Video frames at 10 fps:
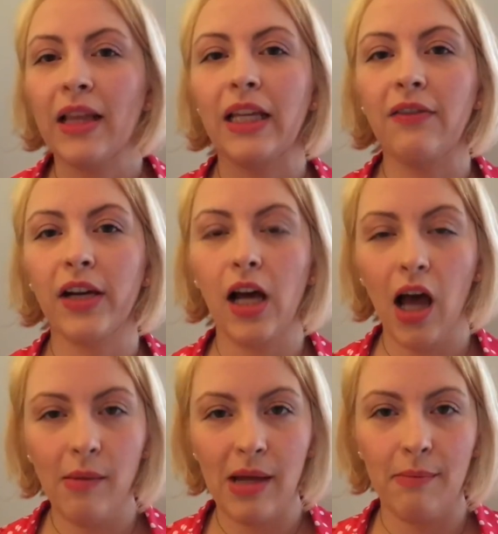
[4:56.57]
leave a
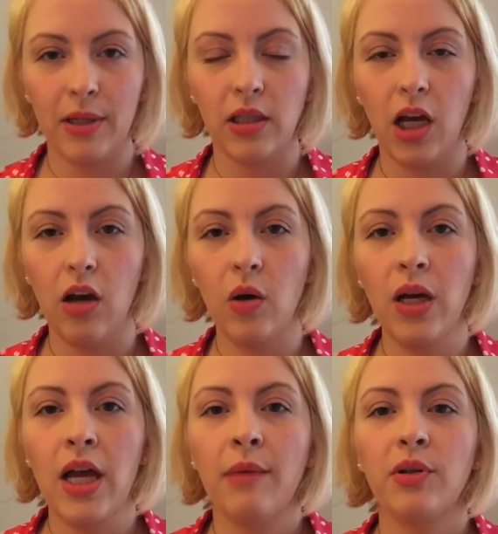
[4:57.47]
comment below,
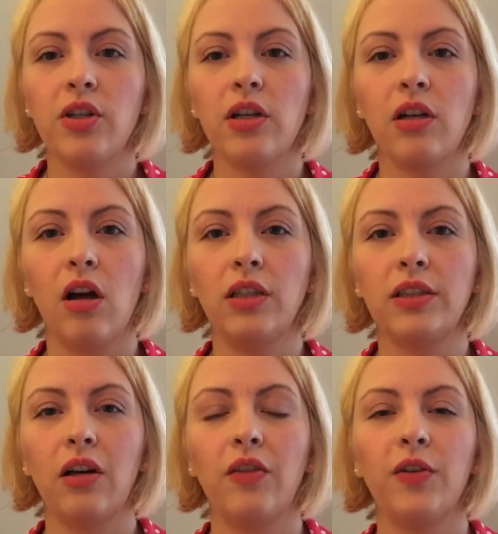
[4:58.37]
but you can
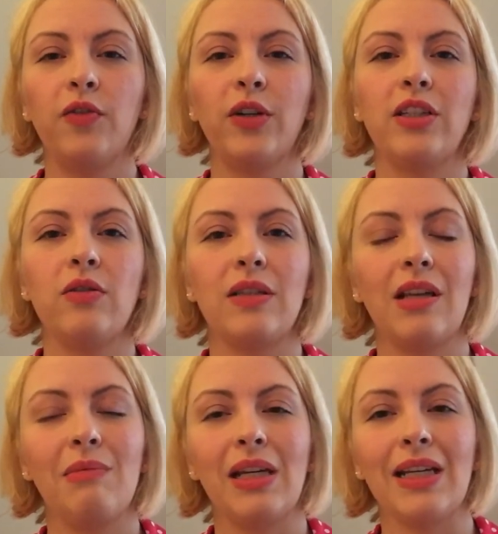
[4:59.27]
also feel free to
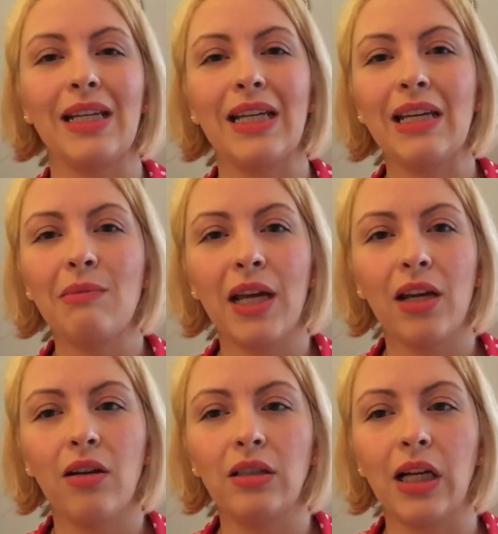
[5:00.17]
send me an
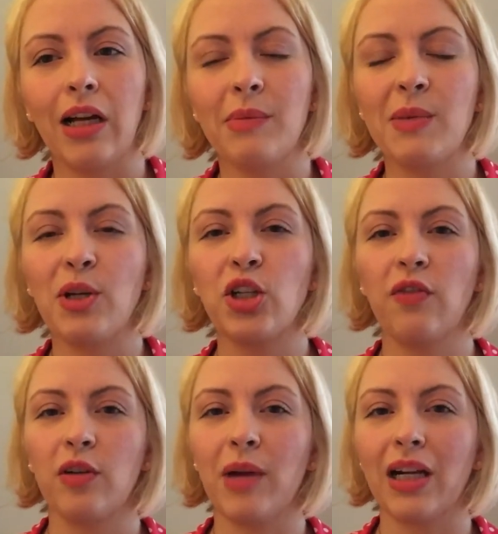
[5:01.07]
email, especially
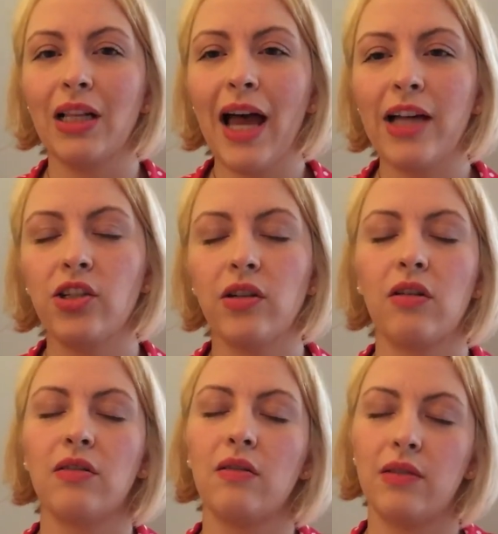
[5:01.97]
if you're in my class. You can
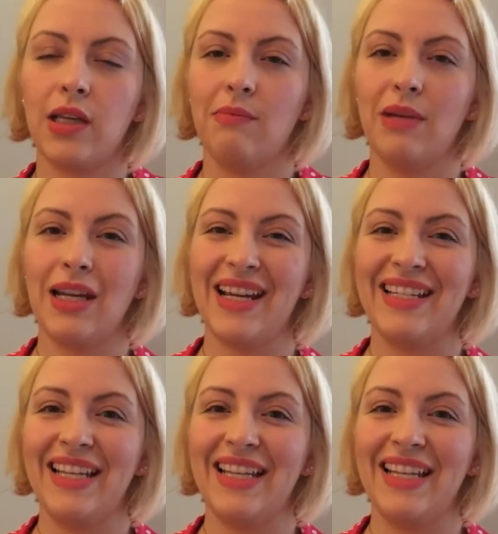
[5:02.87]
also send me a